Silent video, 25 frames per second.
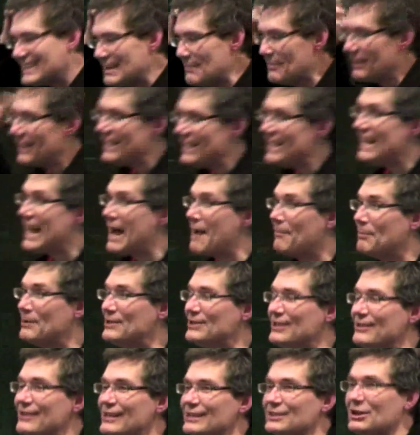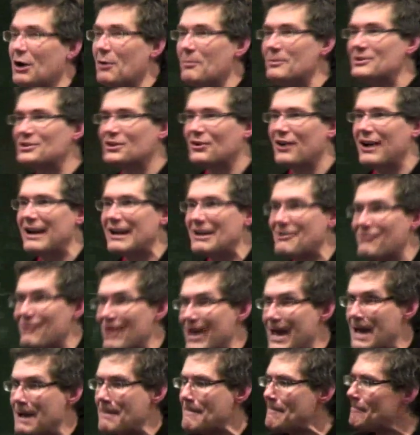Uh, similarly, it happens in the Thomas
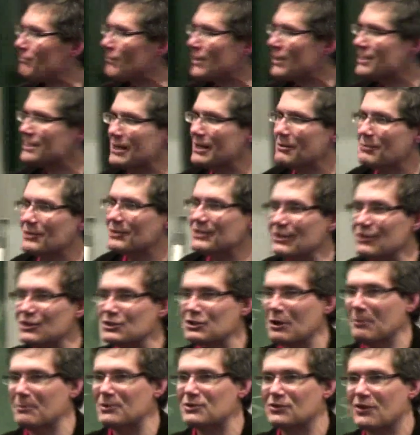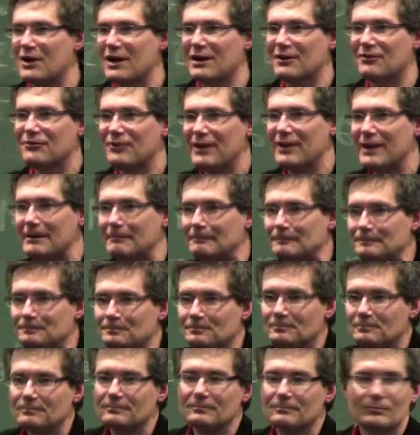Crown affair. Has anyone seen the Thomas Crown
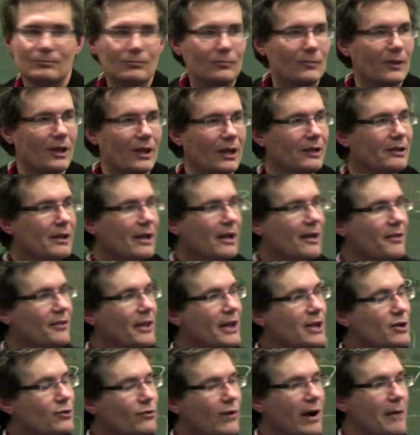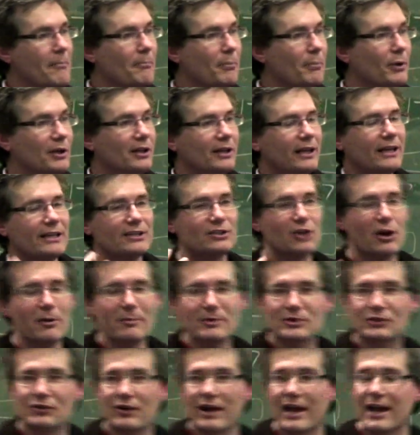affair? They grumble
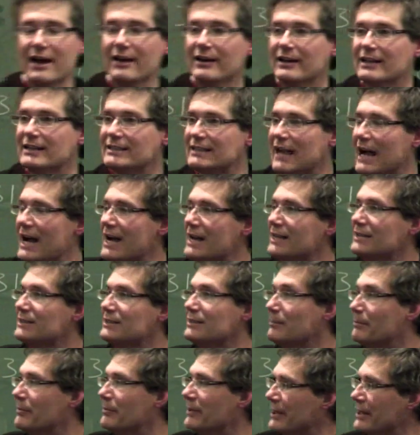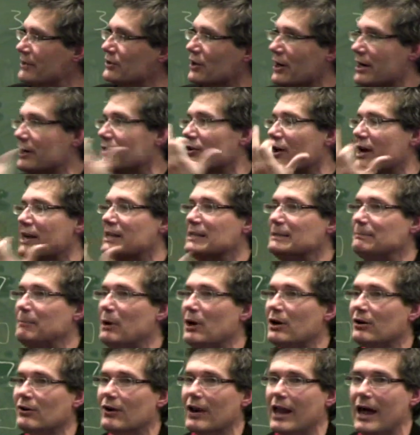that Thomas Crown is hard to, they're trying to
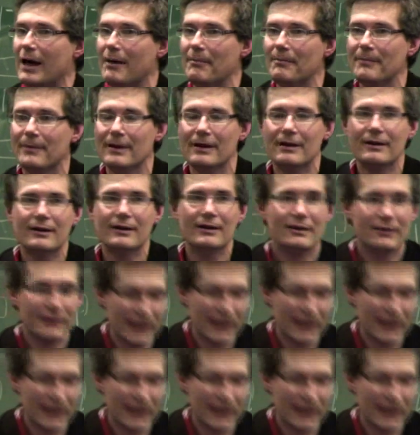crack his burglar alarm.